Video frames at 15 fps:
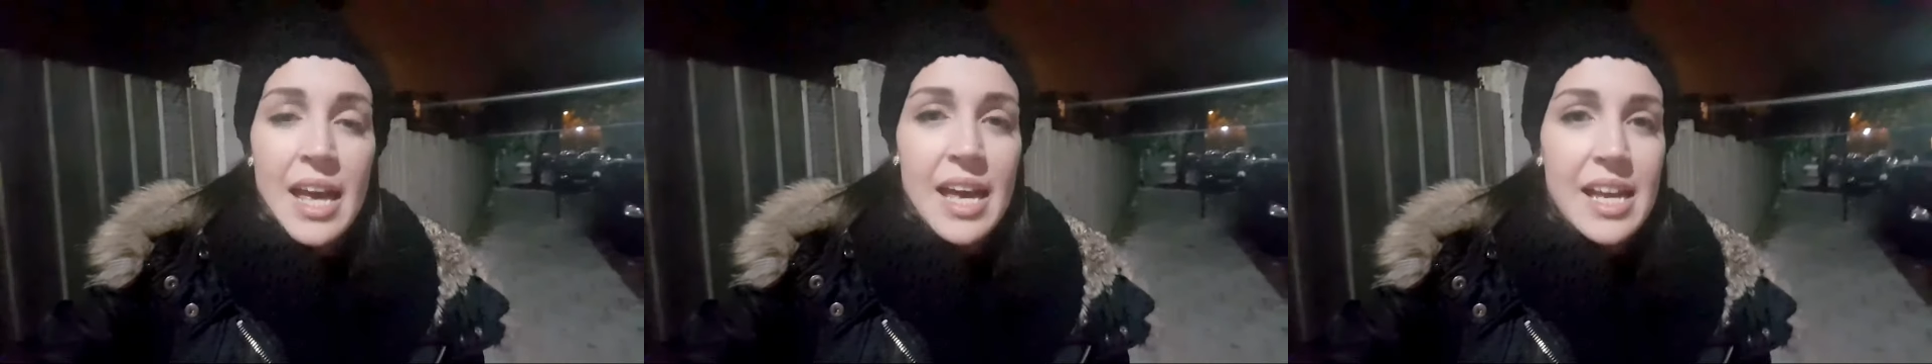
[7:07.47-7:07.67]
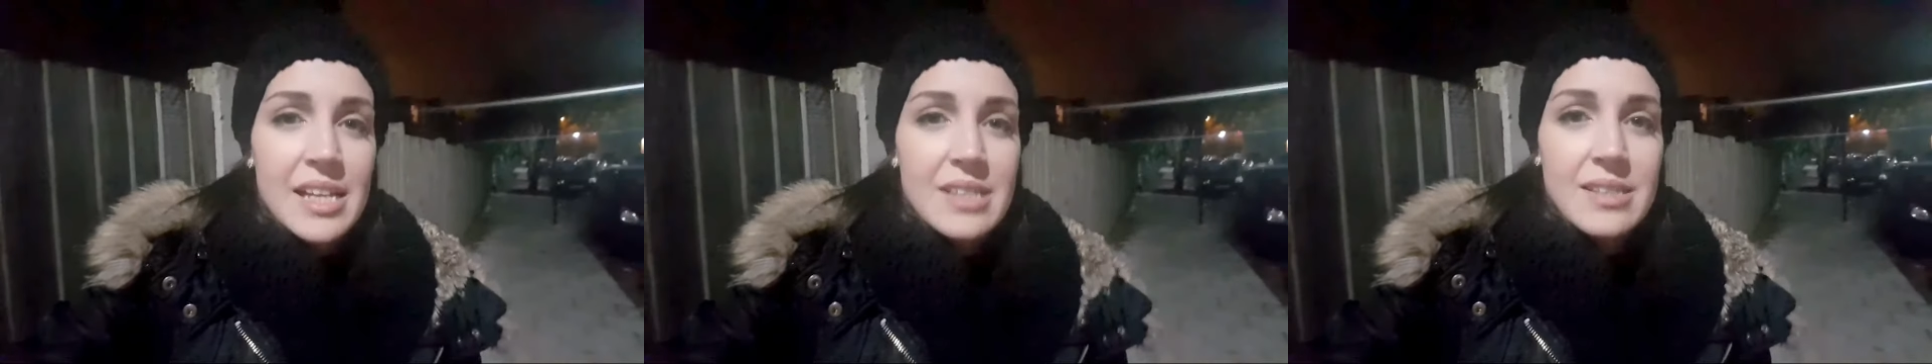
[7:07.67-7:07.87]

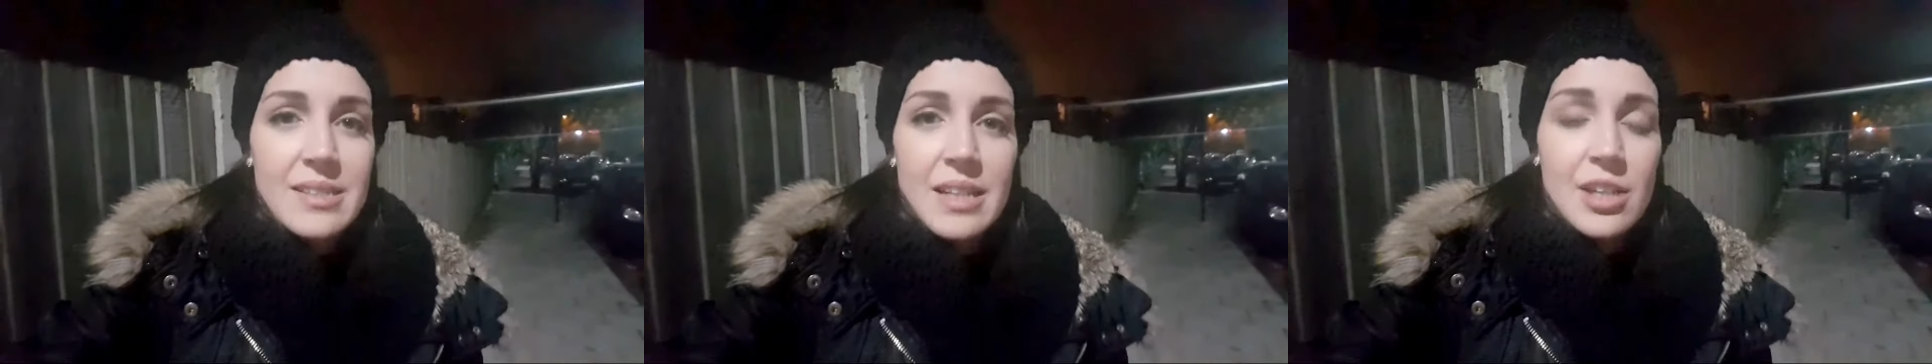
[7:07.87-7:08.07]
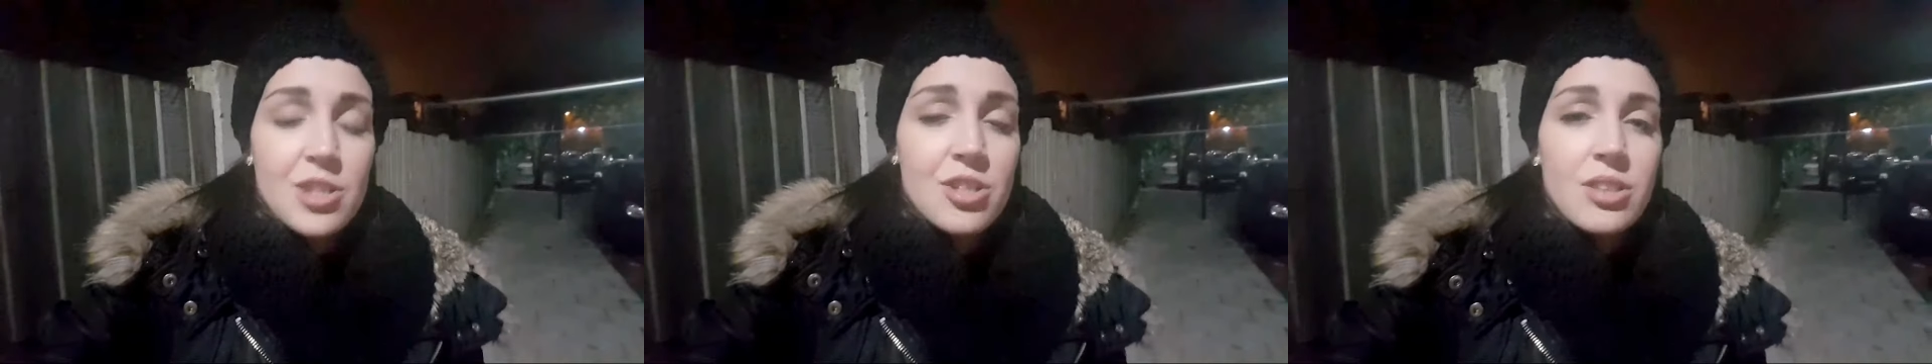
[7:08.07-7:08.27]
it's
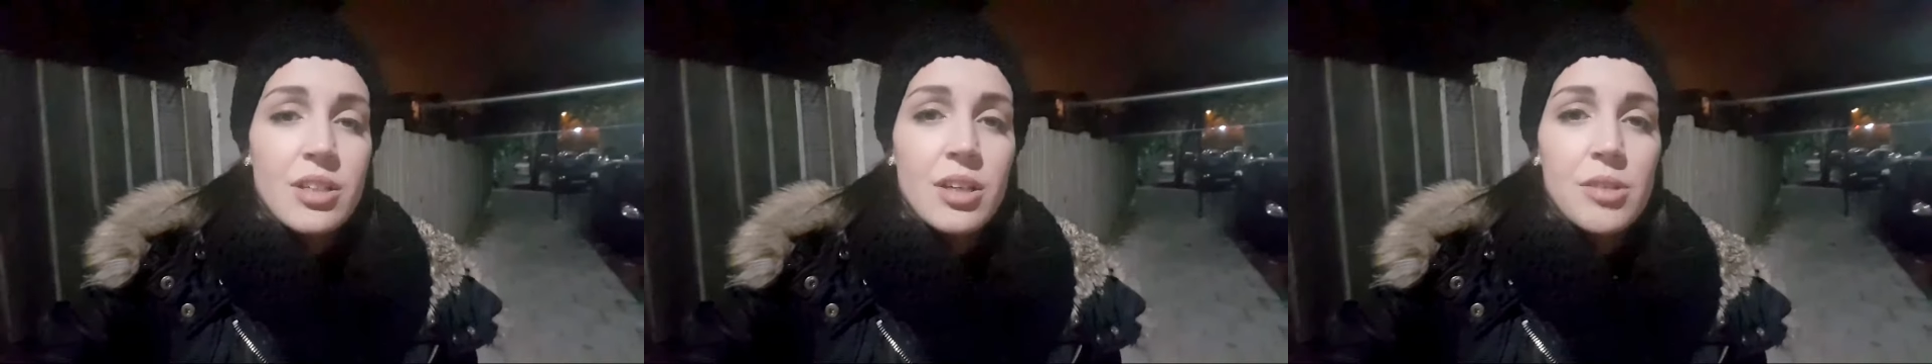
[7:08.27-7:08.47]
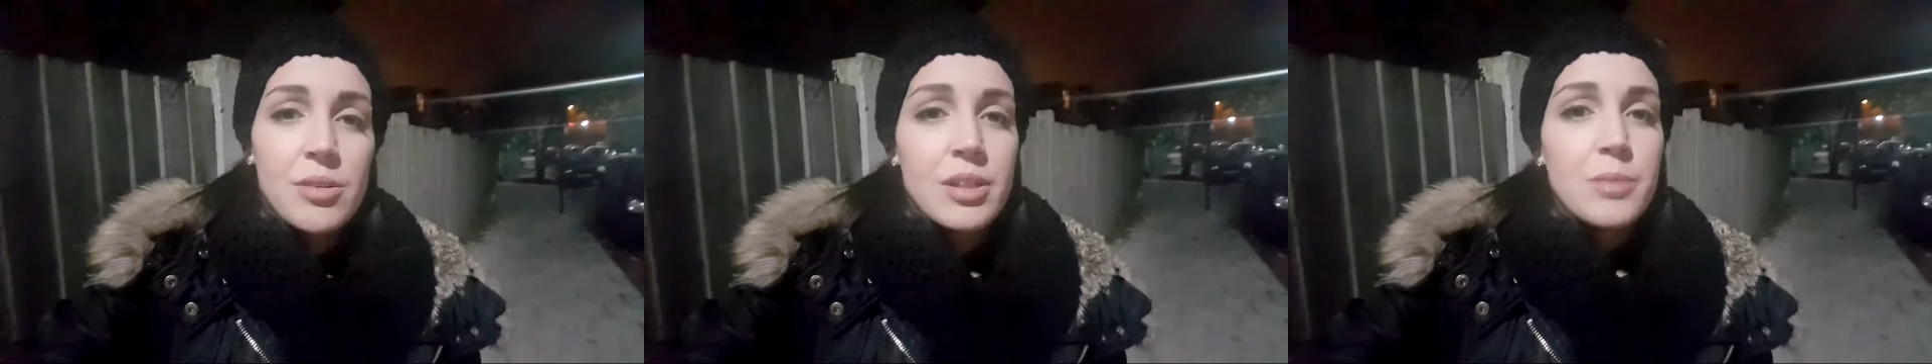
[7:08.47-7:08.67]
such an
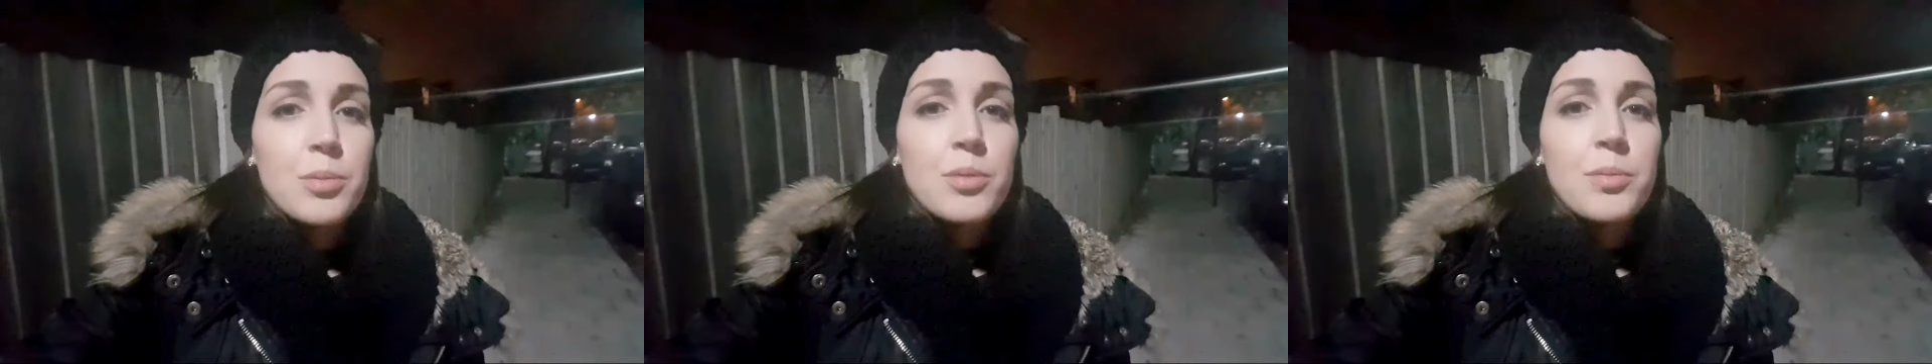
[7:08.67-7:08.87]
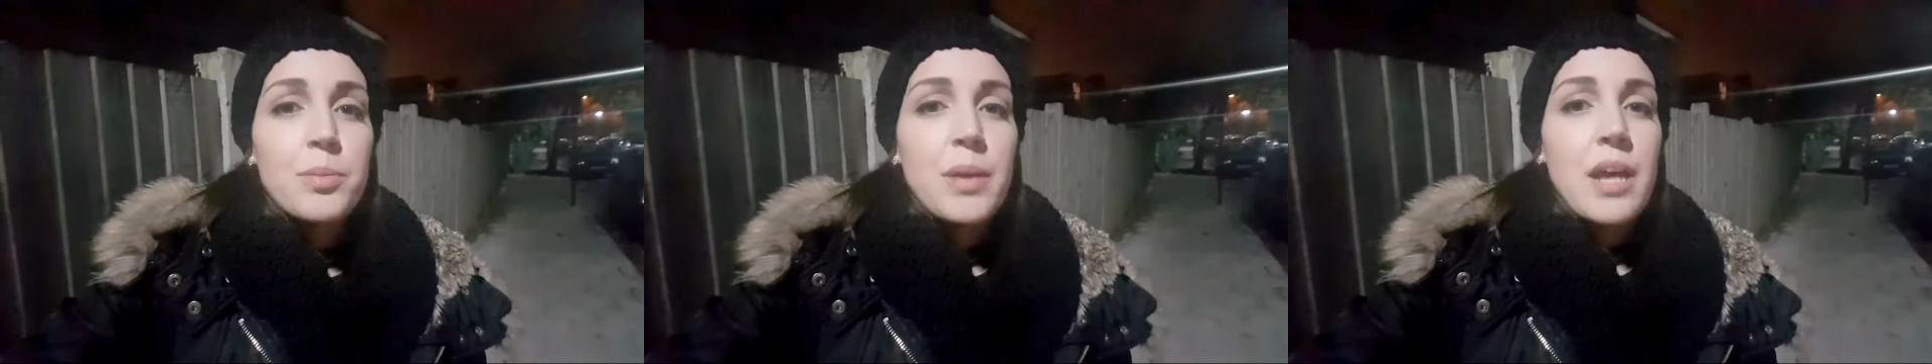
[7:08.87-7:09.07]

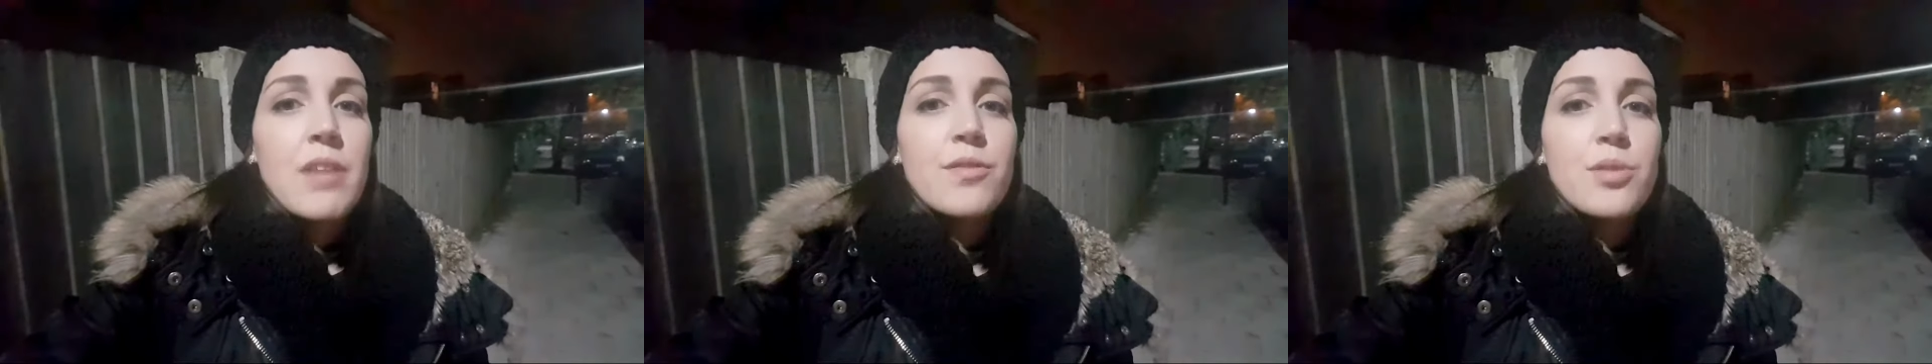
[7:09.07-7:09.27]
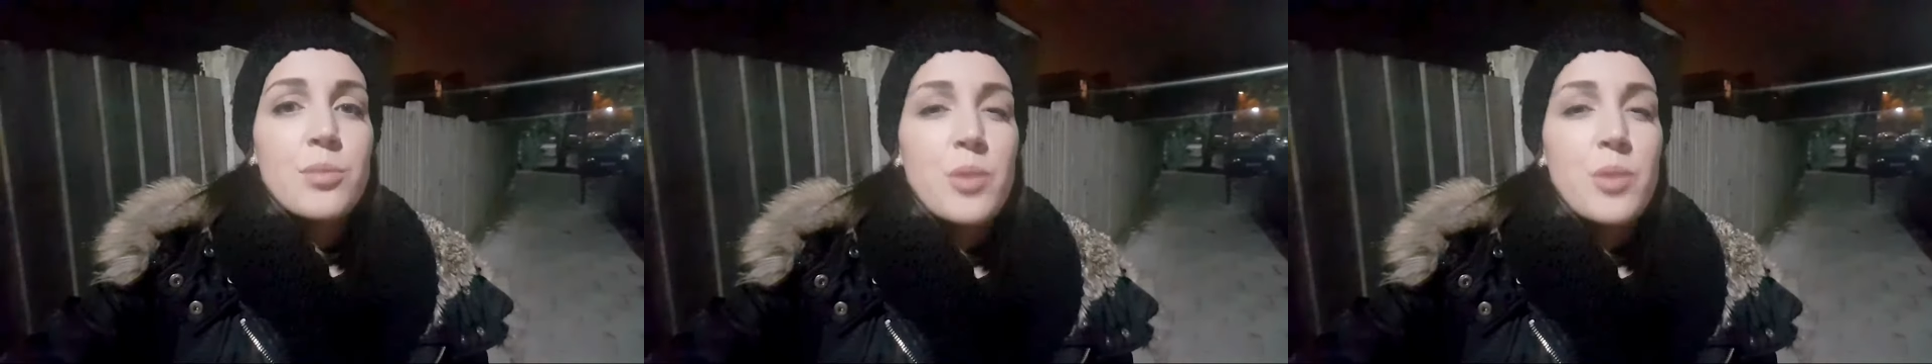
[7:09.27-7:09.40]
incredible platform